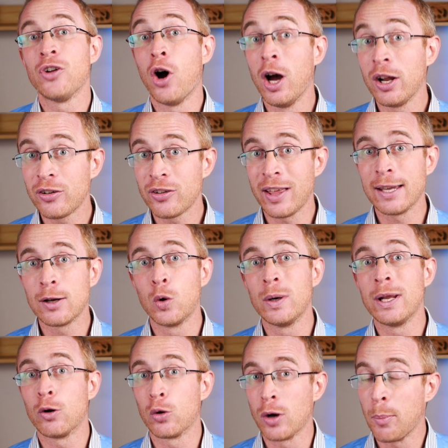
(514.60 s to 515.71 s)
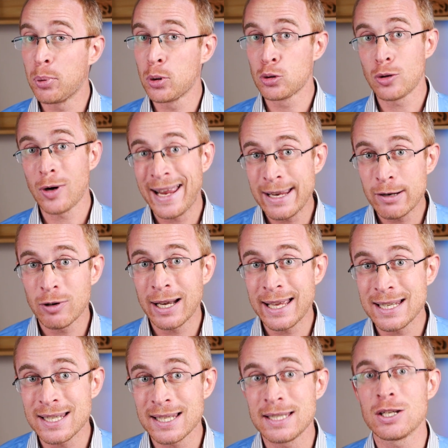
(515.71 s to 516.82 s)
diet, they call it, or a prey
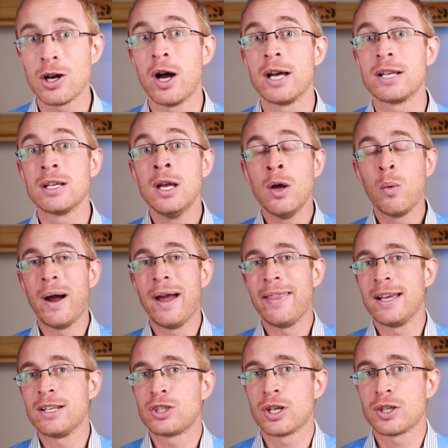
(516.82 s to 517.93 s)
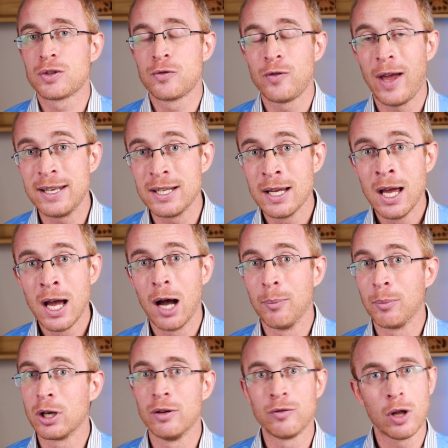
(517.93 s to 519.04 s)
related diet, where they're just fed
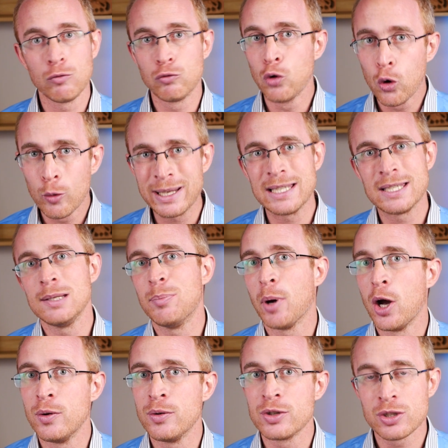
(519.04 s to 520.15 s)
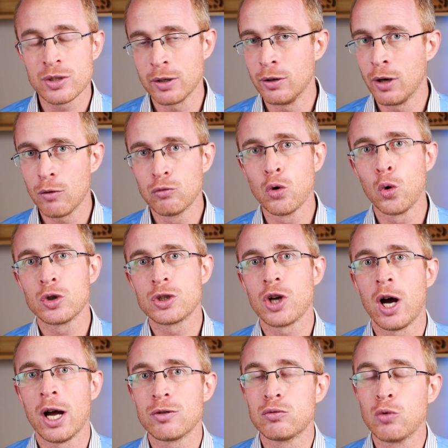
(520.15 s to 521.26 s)
kind of like raw meaty bones, you know, raw
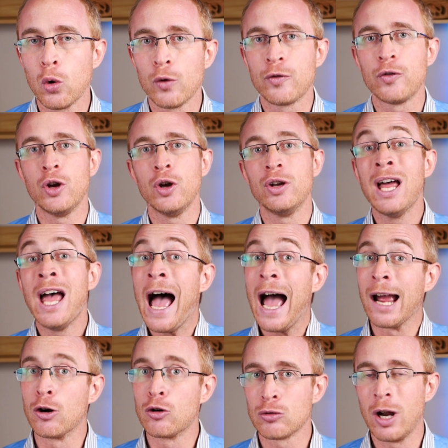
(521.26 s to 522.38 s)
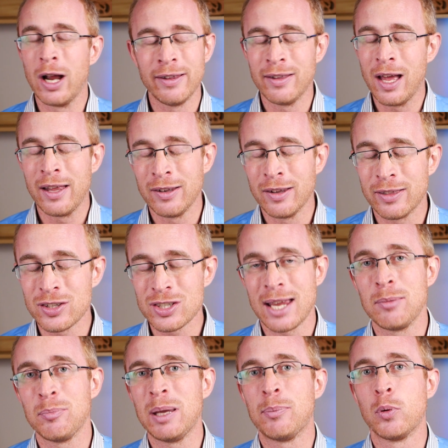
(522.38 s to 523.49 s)
diet, raw food, and the
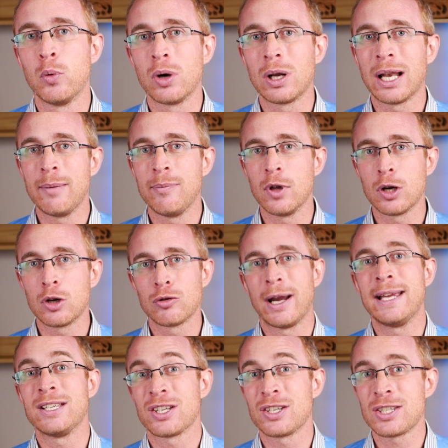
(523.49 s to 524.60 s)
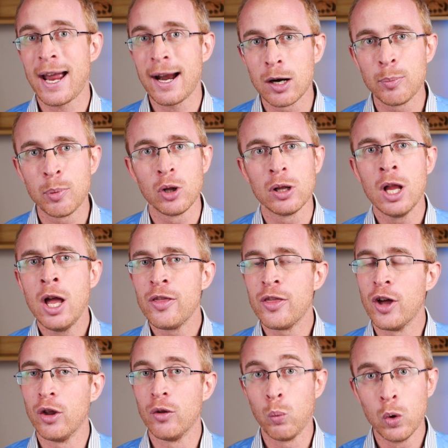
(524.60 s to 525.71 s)
same people will claim that grains are terrible,
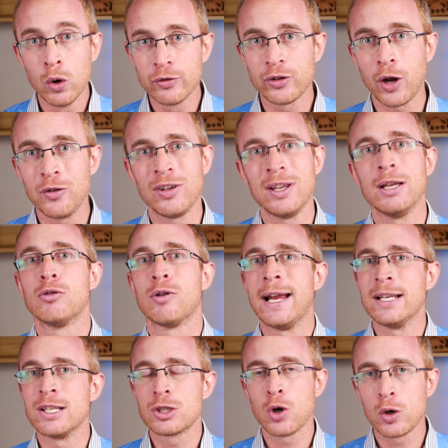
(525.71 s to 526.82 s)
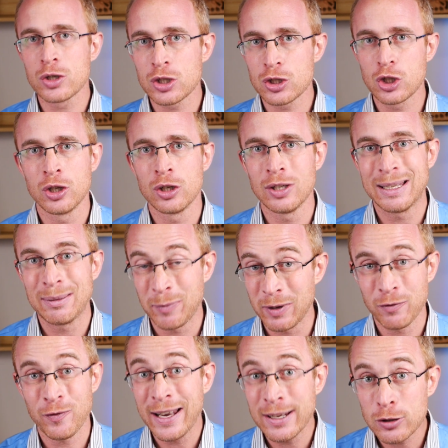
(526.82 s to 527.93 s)
that wolves don't eat grains, dogs shouldn't
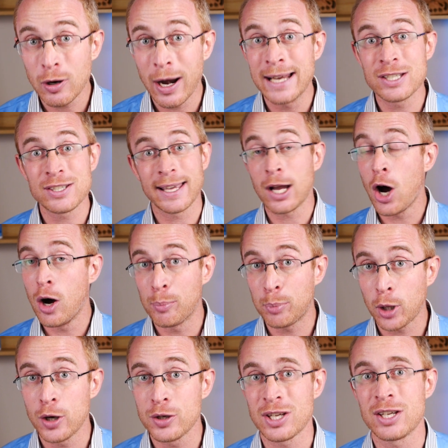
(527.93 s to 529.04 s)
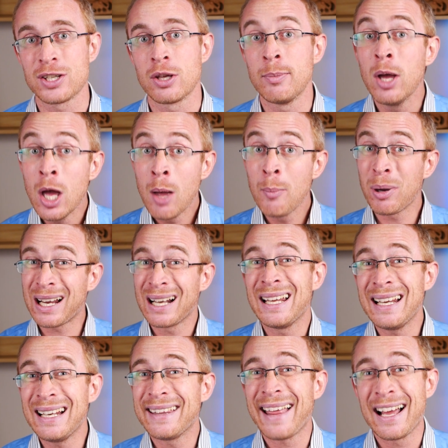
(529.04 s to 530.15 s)
be fed grains, they can't process them. But
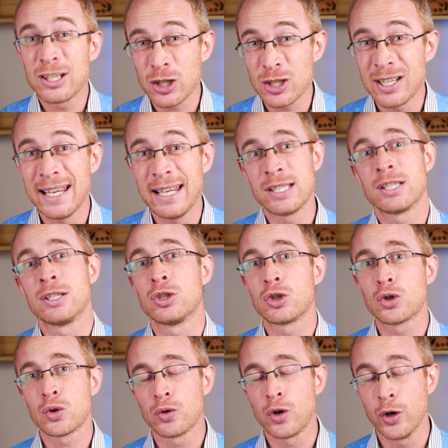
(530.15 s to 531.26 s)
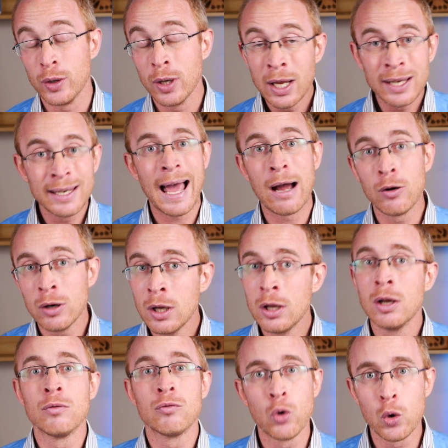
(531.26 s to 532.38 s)
clearly that just isn't true. Now,
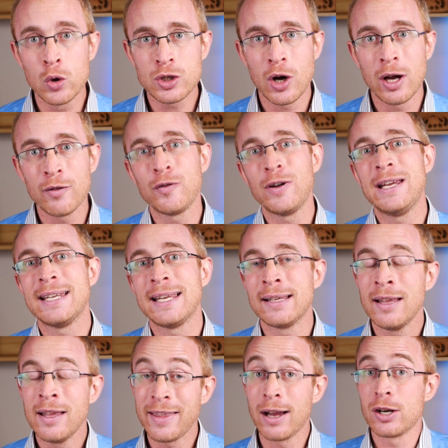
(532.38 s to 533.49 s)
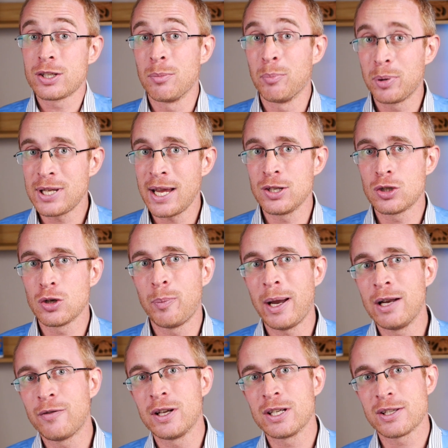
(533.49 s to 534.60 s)
raw diet feeding, there are some potential
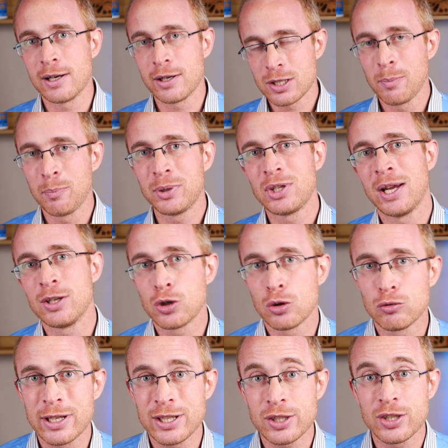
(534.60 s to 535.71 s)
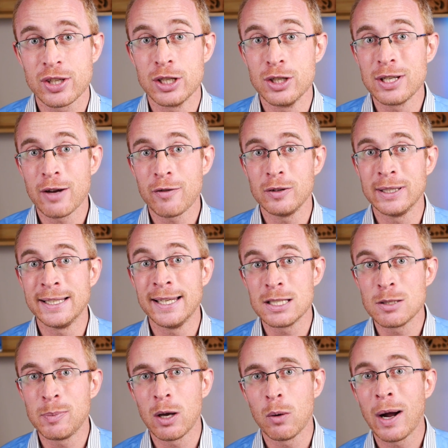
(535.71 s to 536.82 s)
benefits, there are some potential risks that you definitely
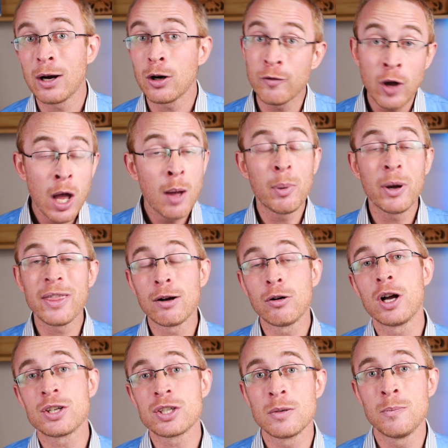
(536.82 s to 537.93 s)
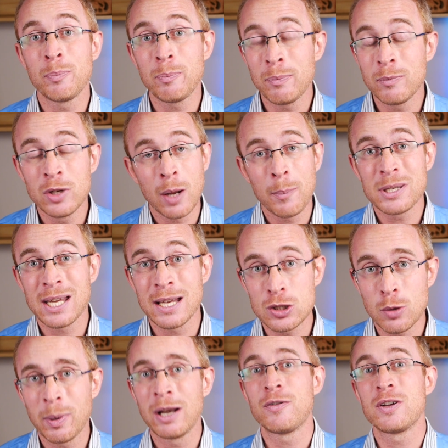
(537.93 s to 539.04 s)
need to be aware of, but there are some, you know,
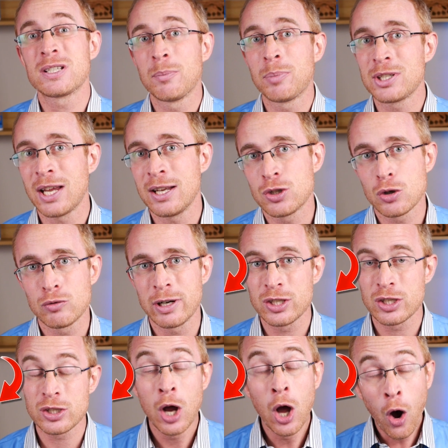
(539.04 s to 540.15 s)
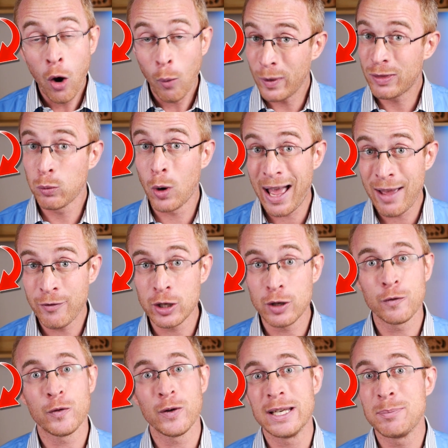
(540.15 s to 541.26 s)
potential benefits and potential risks with whatever
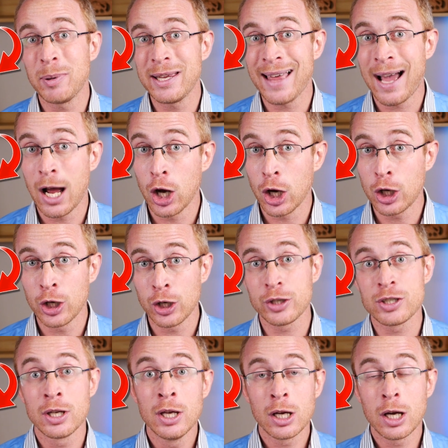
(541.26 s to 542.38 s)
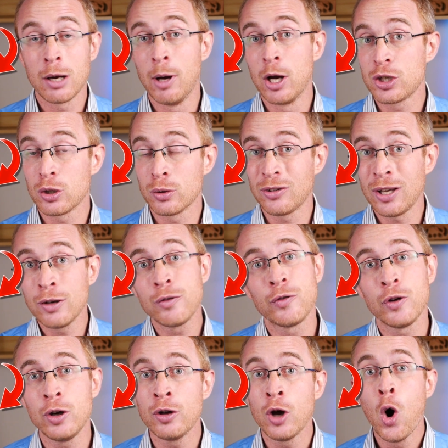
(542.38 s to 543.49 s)
you feed, be that a cooked commercial tinned
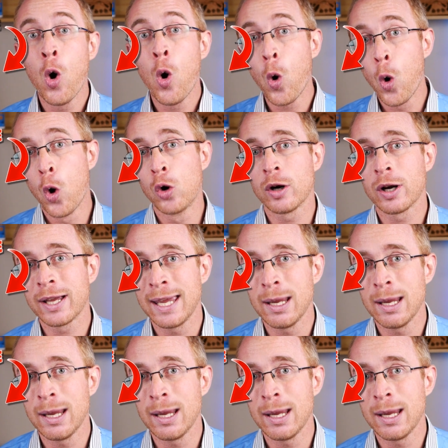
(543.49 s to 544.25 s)
food or a